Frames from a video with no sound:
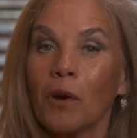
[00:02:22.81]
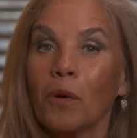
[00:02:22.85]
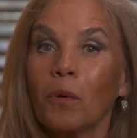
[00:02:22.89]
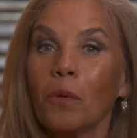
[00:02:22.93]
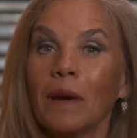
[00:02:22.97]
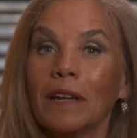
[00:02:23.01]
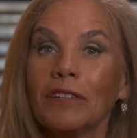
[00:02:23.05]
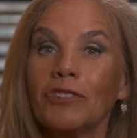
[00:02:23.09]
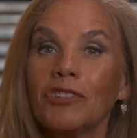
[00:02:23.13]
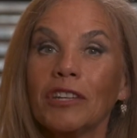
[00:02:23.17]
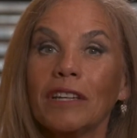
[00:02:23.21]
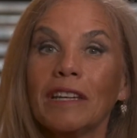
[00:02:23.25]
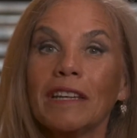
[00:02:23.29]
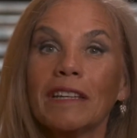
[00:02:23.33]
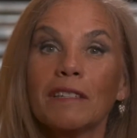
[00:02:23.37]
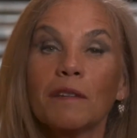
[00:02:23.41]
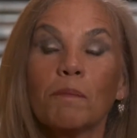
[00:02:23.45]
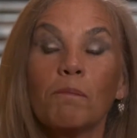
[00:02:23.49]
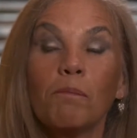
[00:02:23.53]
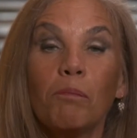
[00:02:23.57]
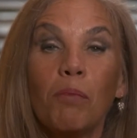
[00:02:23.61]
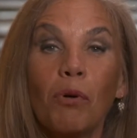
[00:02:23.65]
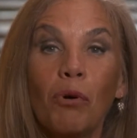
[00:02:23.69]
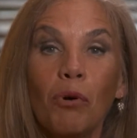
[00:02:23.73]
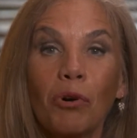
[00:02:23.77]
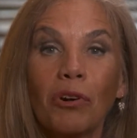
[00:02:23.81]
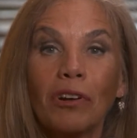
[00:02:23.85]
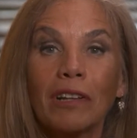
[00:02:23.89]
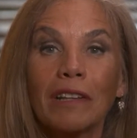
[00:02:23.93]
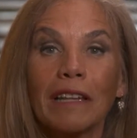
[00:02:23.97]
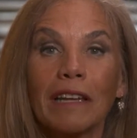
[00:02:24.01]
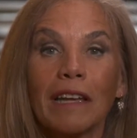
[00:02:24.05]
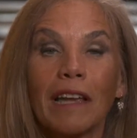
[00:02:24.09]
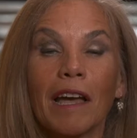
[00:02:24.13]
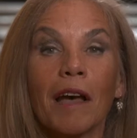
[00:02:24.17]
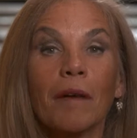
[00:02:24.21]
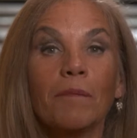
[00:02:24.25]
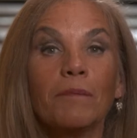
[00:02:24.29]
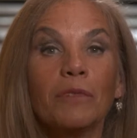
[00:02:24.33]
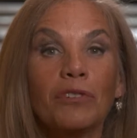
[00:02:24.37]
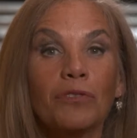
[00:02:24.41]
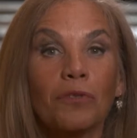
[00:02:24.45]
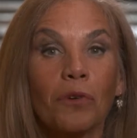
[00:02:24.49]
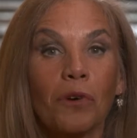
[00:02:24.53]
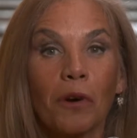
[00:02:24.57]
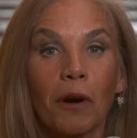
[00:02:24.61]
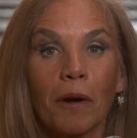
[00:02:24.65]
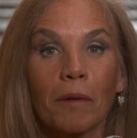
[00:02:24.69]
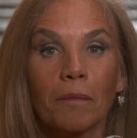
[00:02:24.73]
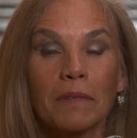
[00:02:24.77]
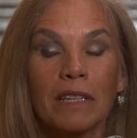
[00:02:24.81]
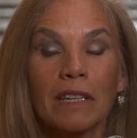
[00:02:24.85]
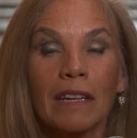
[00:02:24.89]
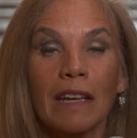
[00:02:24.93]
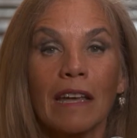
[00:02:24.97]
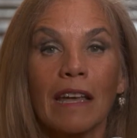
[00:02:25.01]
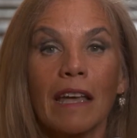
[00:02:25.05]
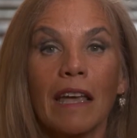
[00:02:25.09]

which is poorly absorbed